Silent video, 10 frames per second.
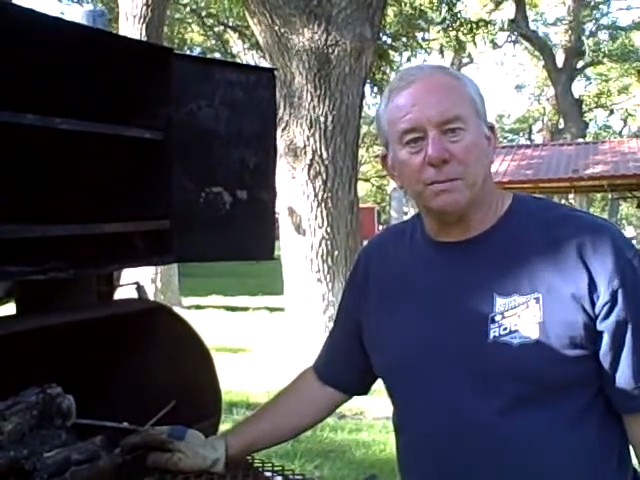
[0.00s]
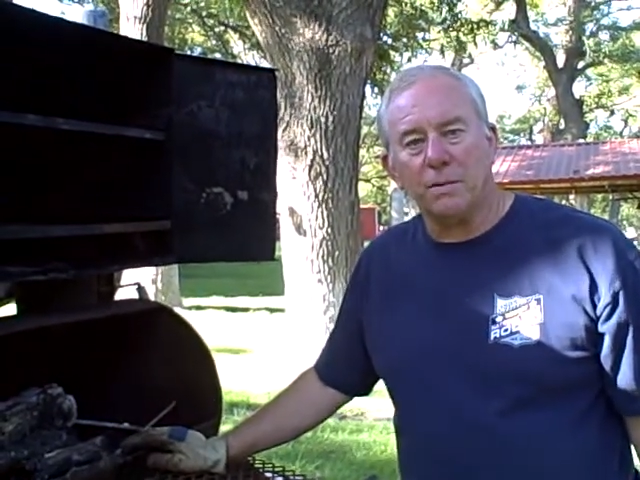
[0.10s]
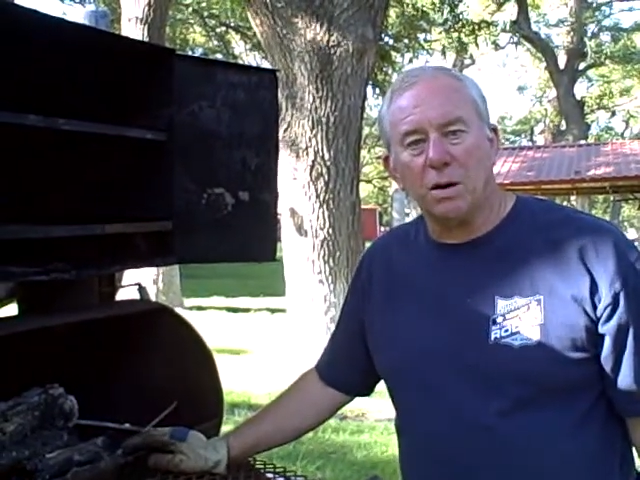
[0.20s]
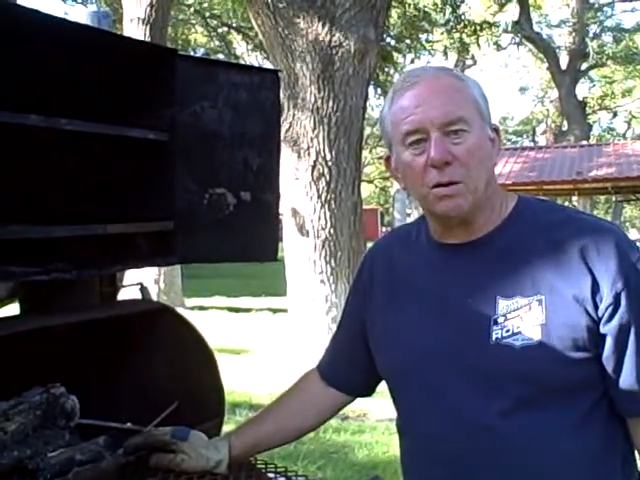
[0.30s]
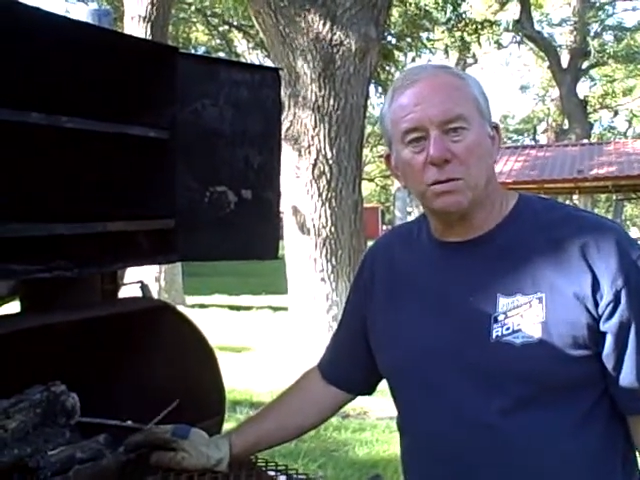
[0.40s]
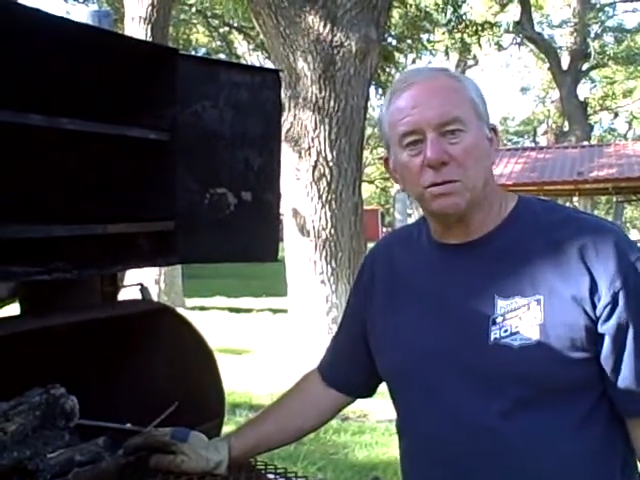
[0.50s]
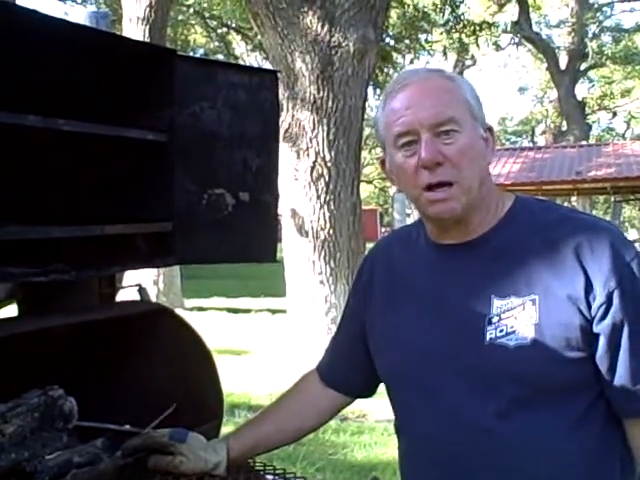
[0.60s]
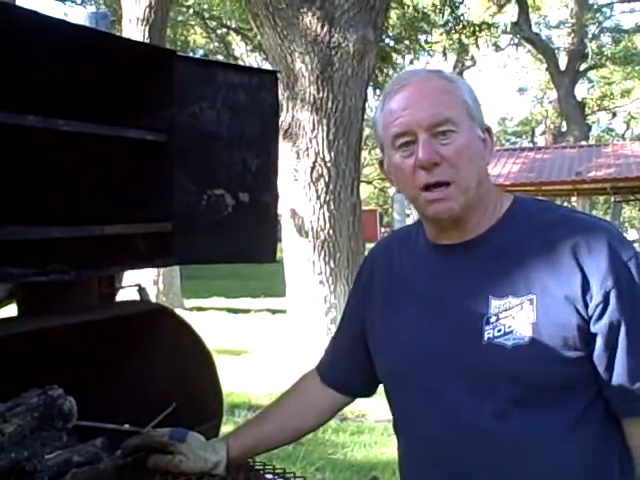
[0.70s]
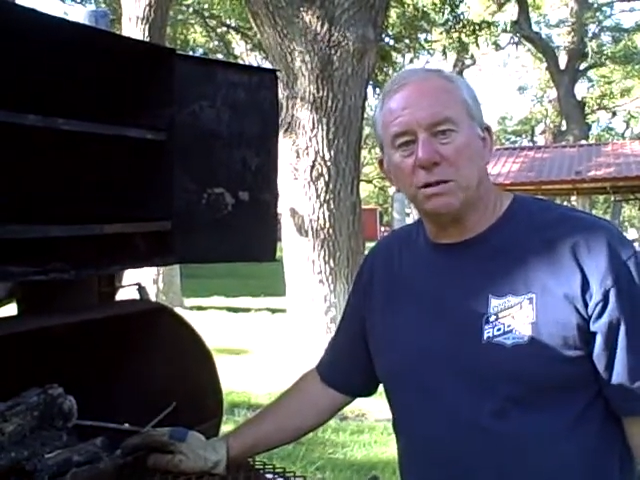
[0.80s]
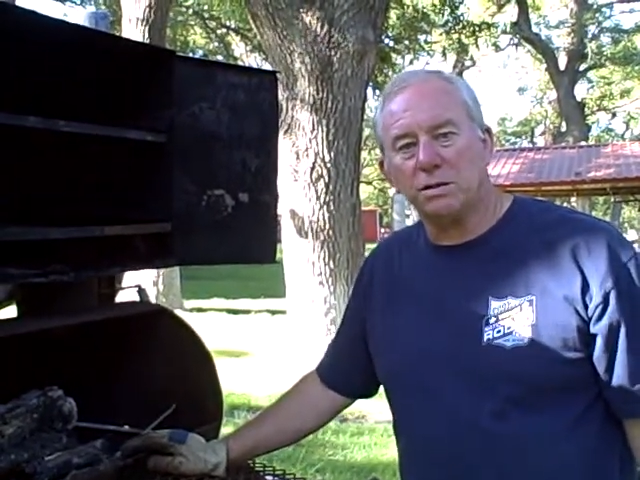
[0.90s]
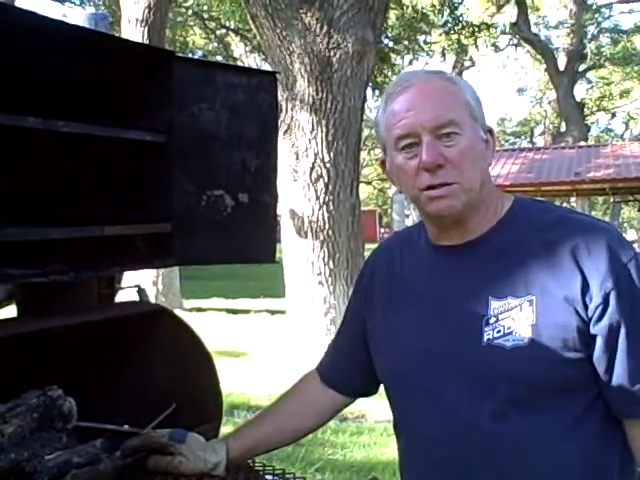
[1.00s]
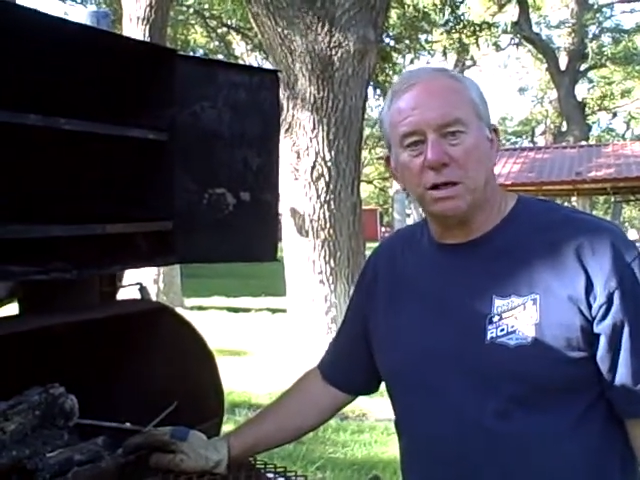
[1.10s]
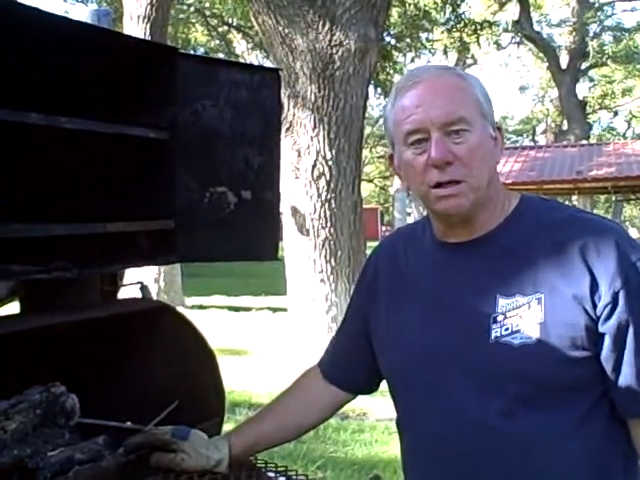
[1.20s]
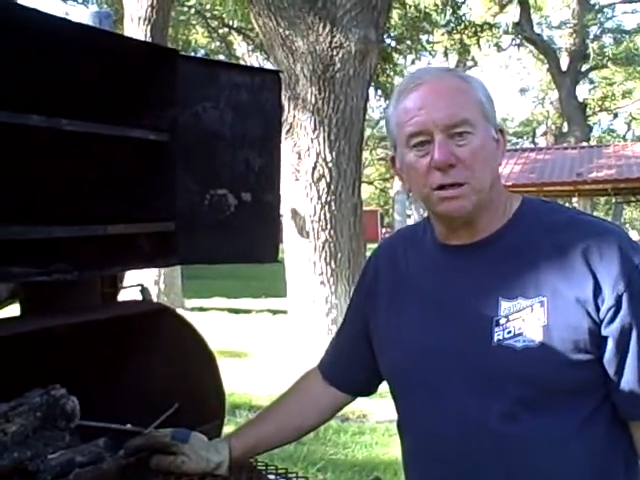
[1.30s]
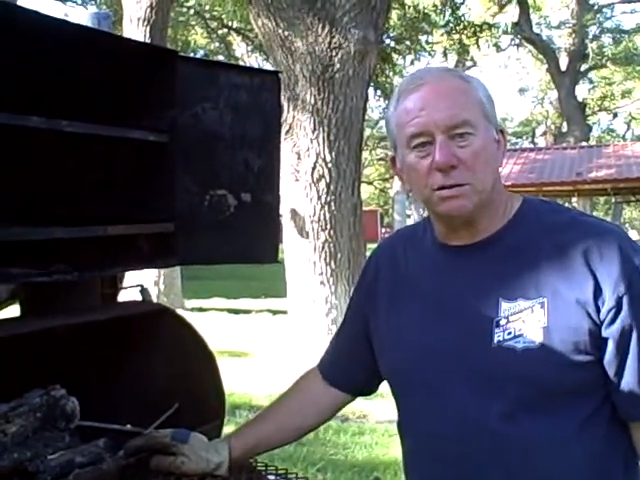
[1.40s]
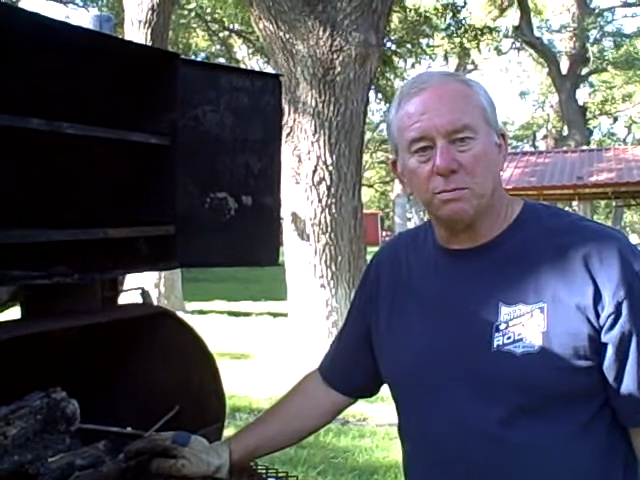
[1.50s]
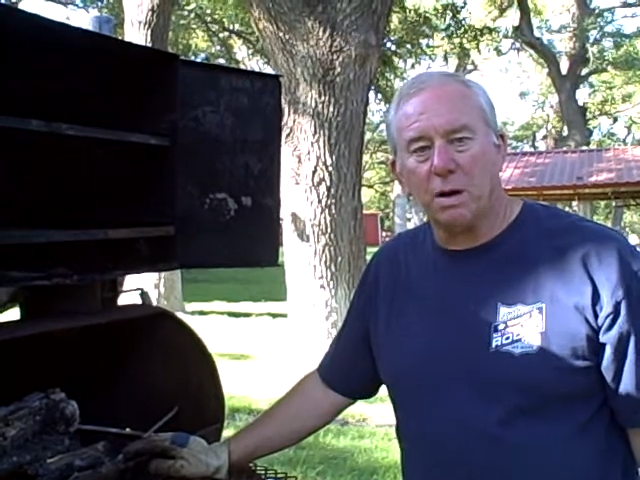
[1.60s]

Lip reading: Dogs, cats, chickens,